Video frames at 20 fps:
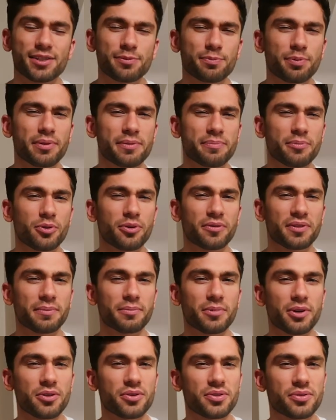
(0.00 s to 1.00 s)
it's probably more of the
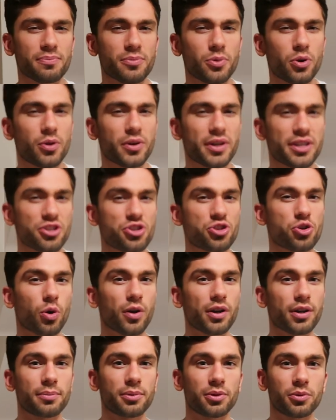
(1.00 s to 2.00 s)
more
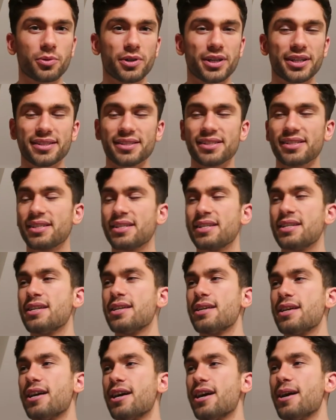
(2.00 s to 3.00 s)
enjoyable ones.
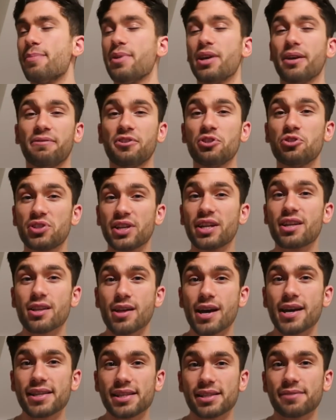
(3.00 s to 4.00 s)
But if you did
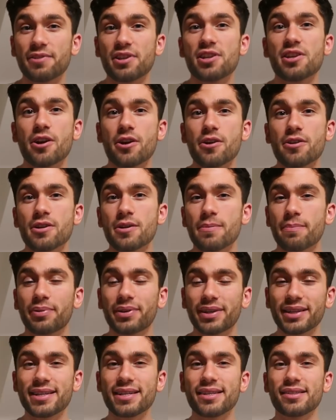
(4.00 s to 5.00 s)
like this video,
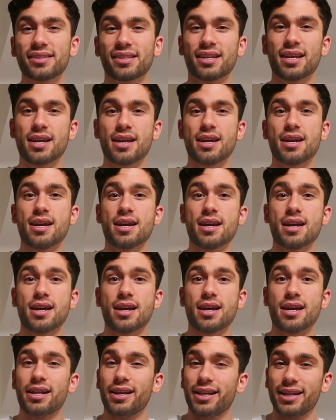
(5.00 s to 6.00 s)
please
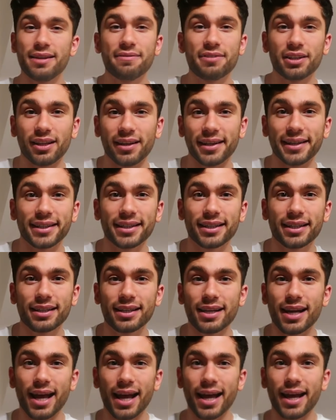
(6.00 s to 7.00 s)
leave a like
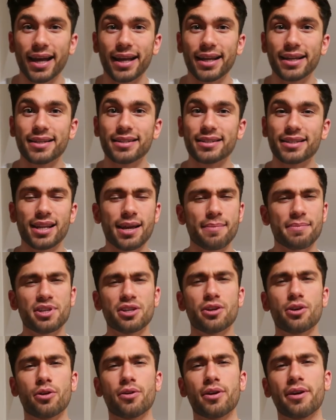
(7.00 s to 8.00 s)
and let me
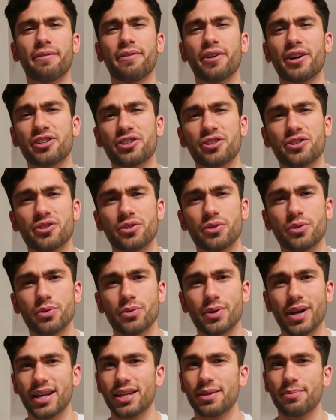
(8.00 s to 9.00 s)
know if I should
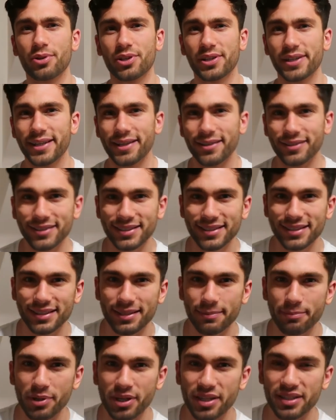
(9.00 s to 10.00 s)
do anybody else.
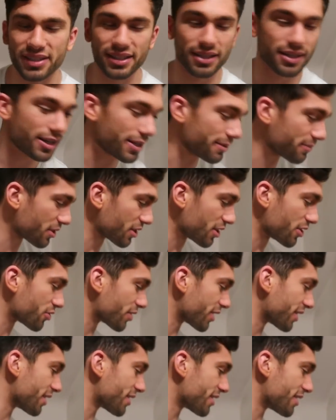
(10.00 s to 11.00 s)
But I'm gonna
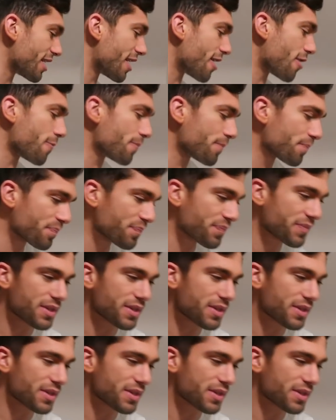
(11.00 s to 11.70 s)
drink this now